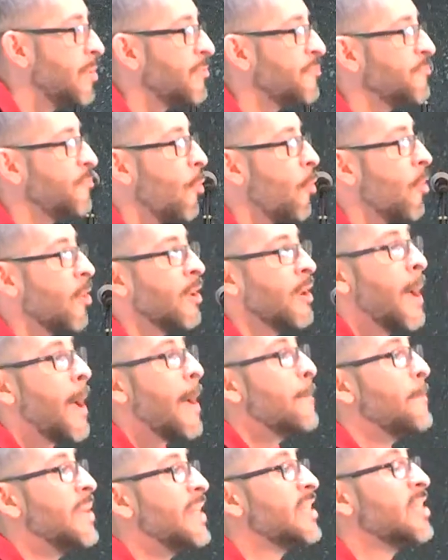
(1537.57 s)

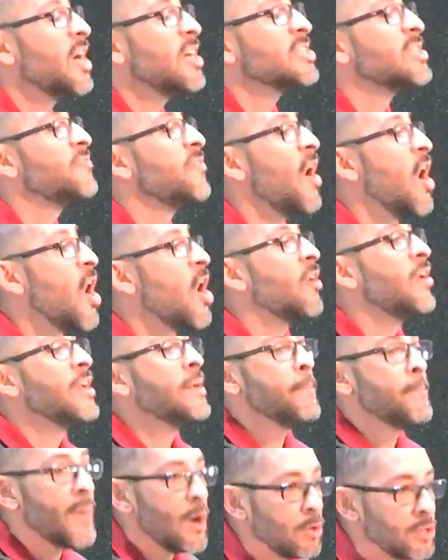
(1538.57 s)
before because of our
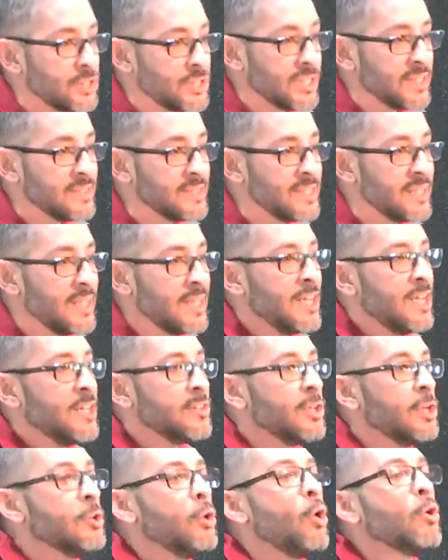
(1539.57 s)
emotions,
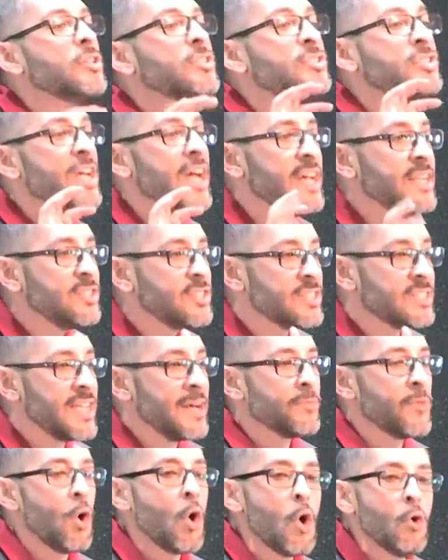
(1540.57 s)
the Lord changes
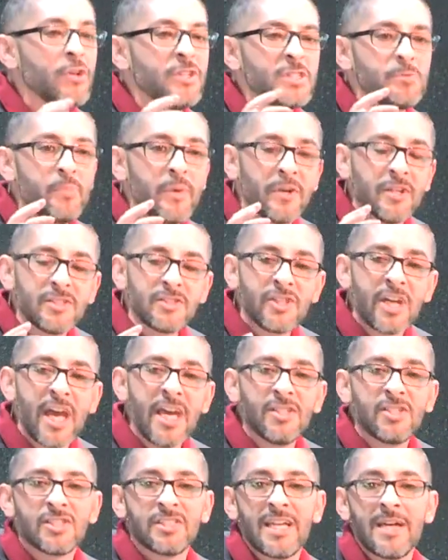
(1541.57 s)
them. The Holy Spirit
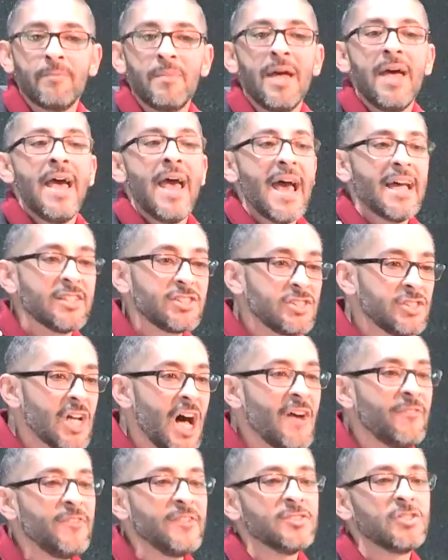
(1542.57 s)
changes them and
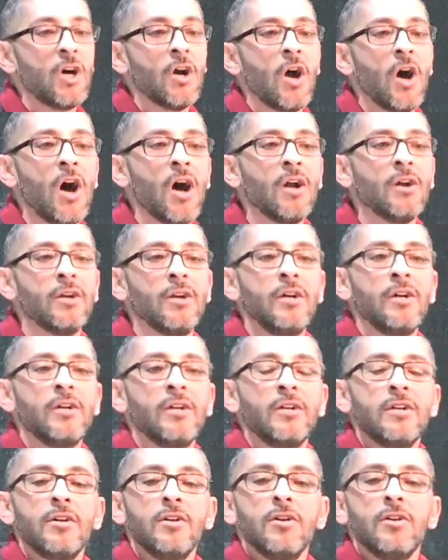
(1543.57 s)
softens our heart
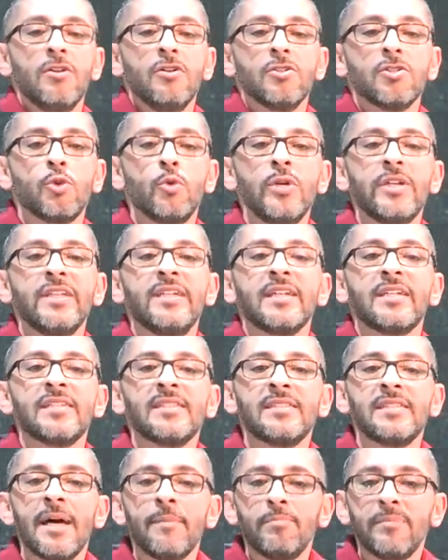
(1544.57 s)
so we could
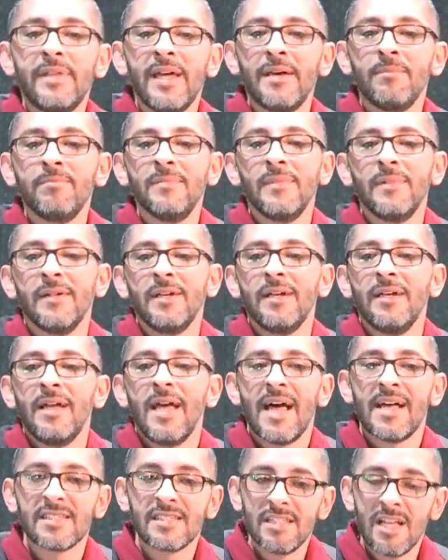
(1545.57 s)
accept them
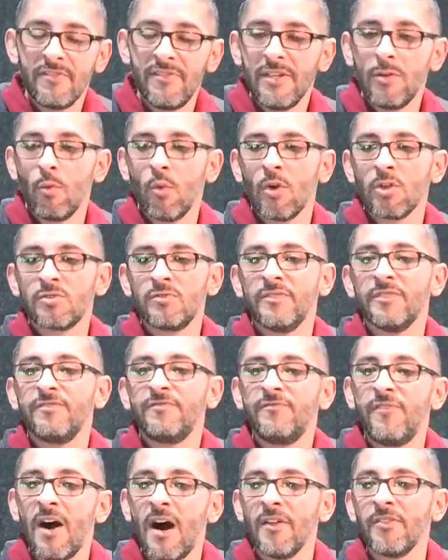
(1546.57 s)
as loving words from
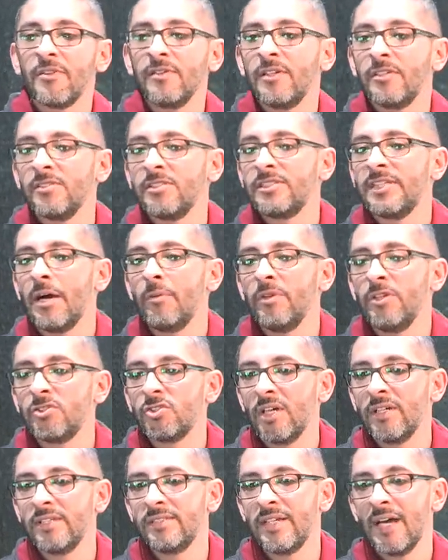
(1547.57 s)
the Father and understand what
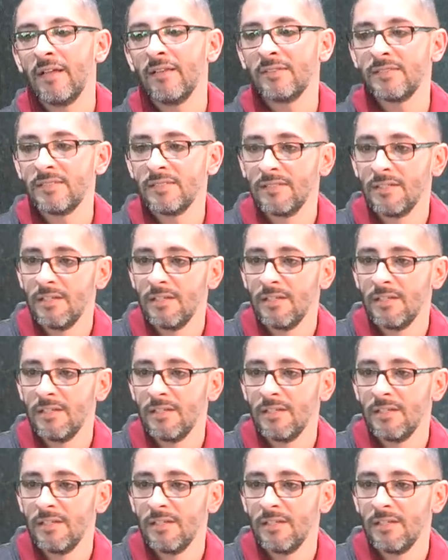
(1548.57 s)
he's trying to tell us.